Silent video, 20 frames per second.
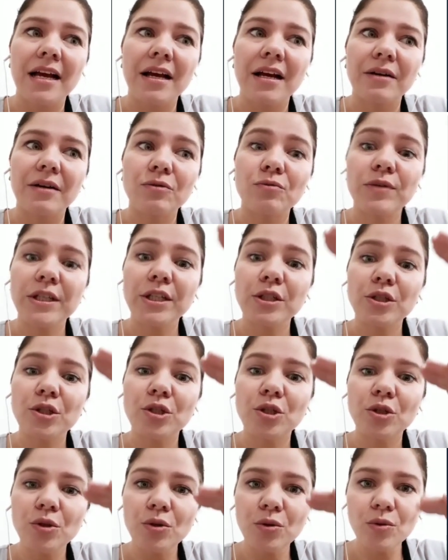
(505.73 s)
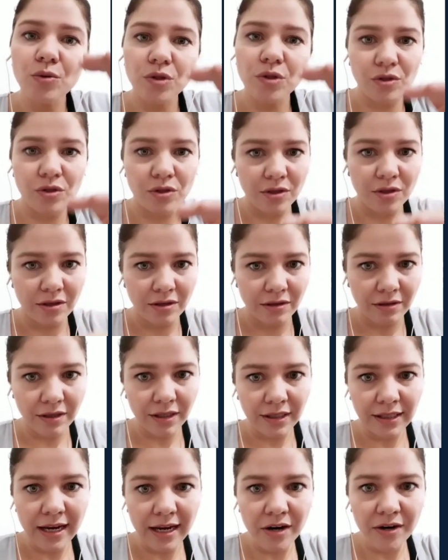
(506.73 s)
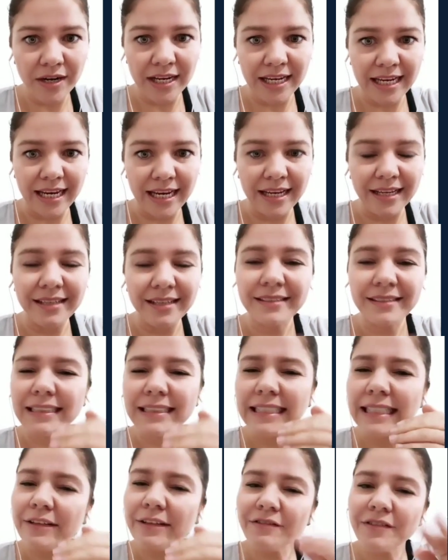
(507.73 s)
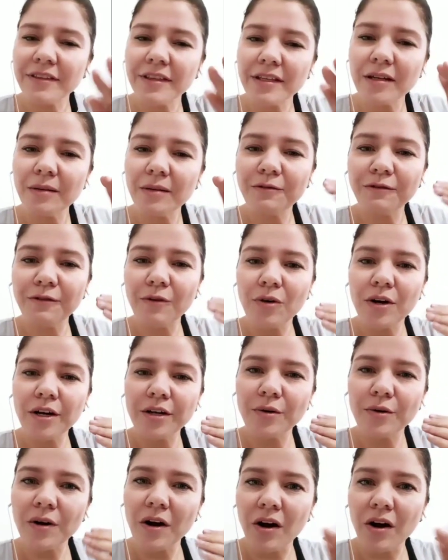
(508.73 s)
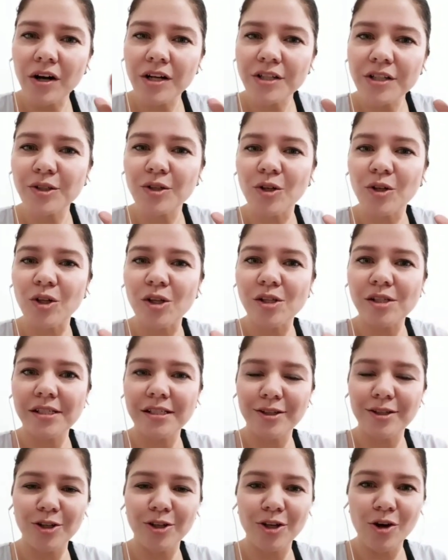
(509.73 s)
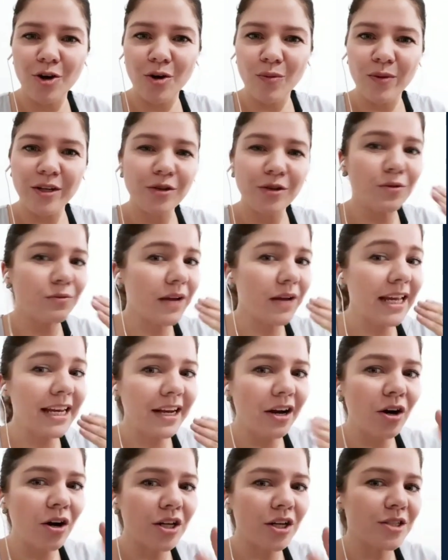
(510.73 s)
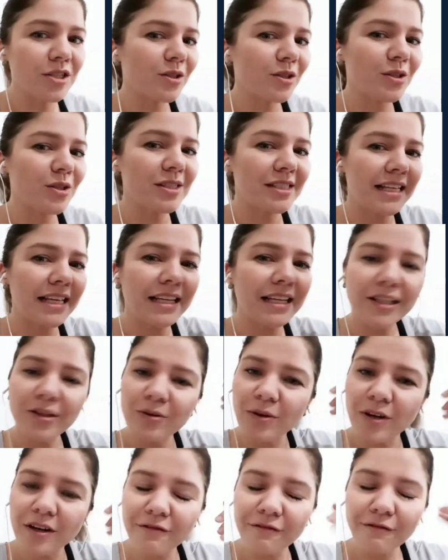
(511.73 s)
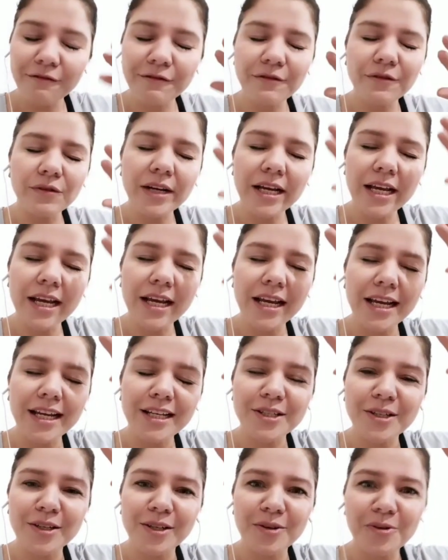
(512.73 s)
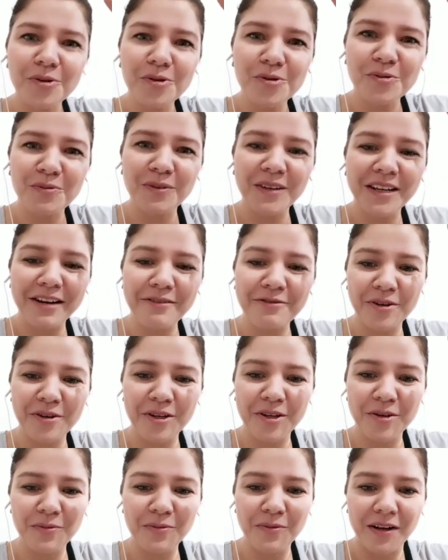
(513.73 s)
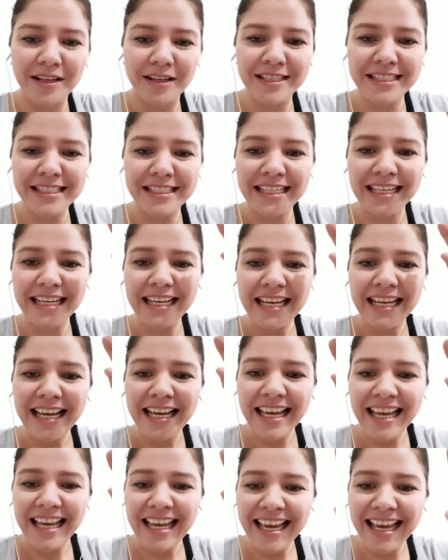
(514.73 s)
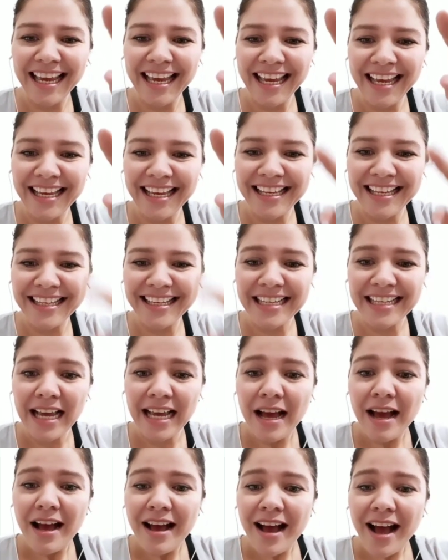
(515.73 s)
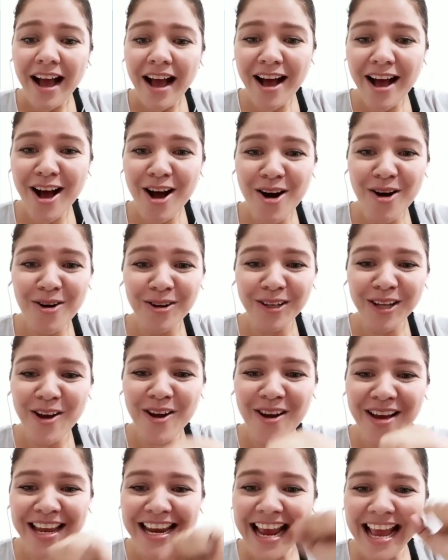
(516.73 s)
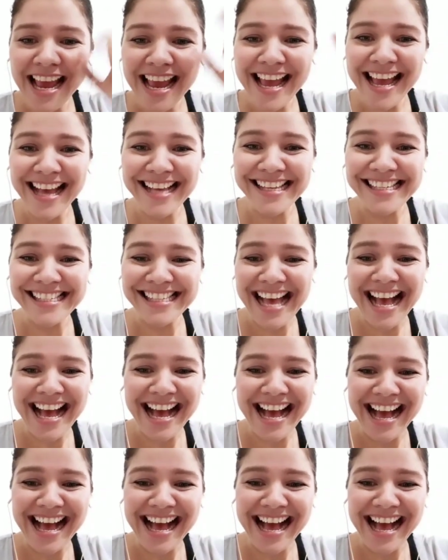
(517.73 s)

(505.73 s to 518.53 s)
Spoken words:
reduce clarity. Leave them for your articles. When you're writing articles, then you are free to use whatever you want. And, oh, Lorenza,